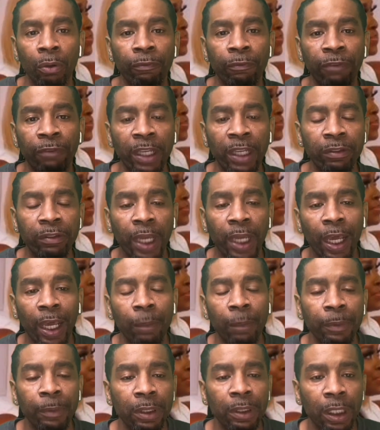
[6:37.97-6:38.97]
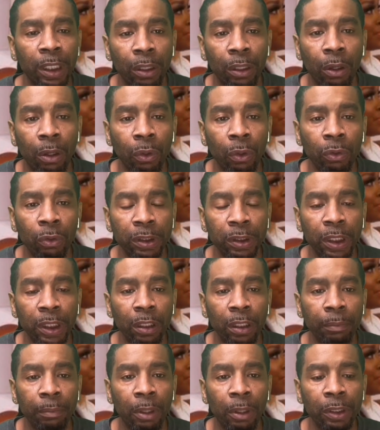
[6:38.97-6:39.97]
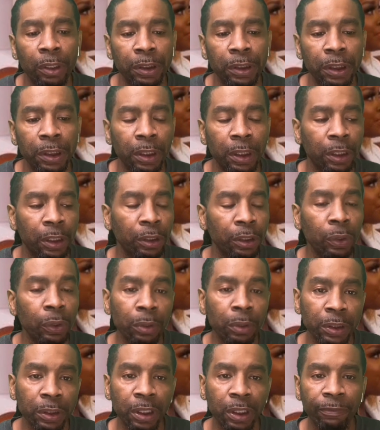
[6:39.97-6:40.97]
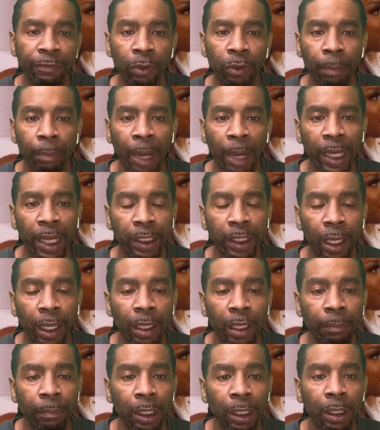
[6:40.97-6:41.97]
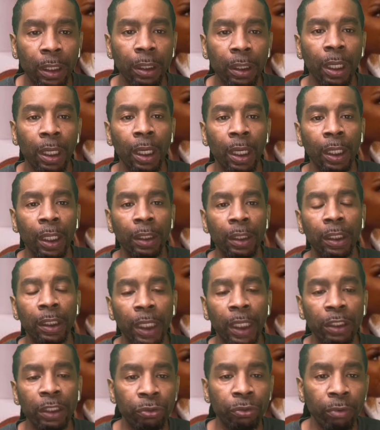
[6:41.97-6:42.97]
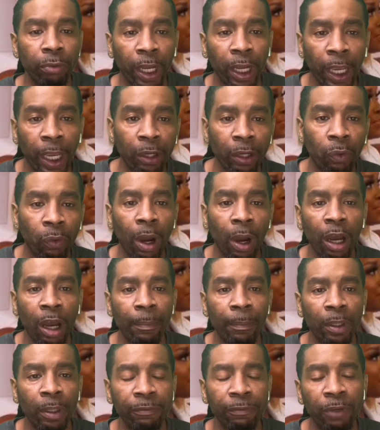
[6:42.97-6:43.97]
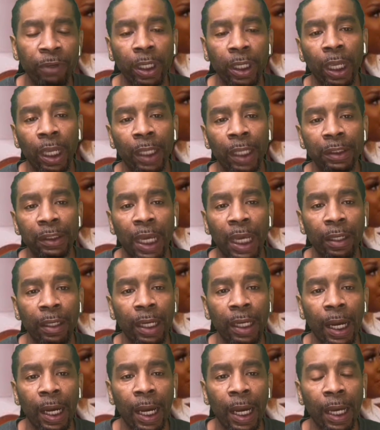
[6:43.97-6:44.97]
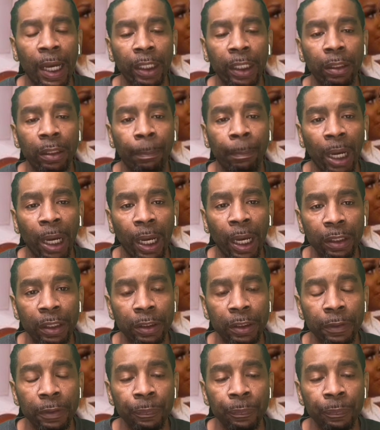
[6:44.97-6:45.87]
Phaedra got up and did a whole ceremony. She did a eulogy before the body came in. Then they dragged Quad motherfucking ass down the aisle in the box